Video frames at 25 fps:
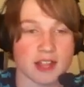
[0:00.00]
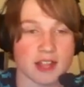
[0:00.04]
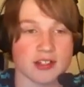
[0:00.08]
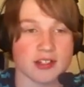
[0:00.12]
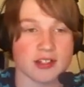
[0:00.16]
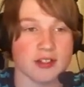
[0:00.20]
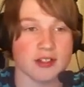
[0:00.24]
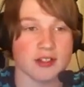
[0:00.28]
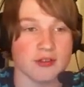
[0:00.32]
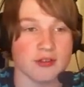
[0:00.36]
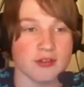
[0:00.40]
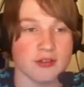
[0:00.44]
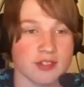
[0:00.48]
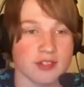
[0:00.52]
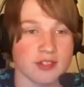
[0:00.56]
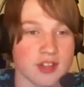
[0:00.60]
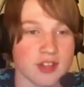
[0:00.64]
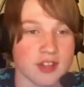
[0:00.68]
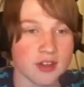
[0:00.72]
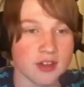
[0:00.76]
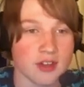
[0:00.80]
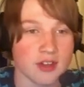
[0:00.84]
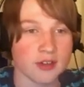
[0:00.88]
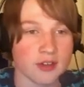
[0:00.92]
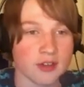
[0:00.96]
I
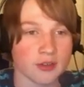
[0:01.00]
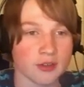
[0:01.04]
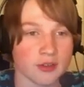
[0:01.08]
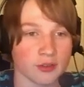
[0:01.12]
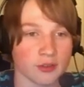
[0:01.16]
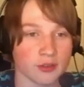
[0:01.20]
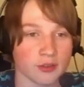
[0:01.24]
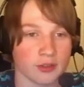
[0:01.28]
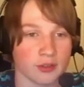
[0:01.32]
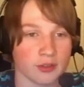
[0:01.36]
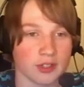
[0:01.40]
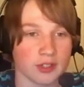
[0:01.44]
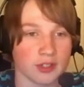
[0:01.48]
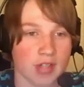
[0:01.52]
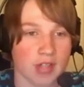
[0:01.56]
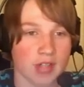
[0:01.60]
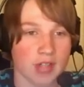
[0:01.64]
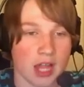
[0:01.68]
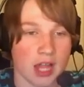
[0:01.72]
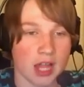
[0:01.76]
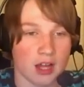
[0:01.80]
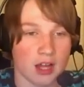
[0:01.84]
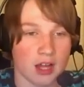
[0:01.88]
choose you!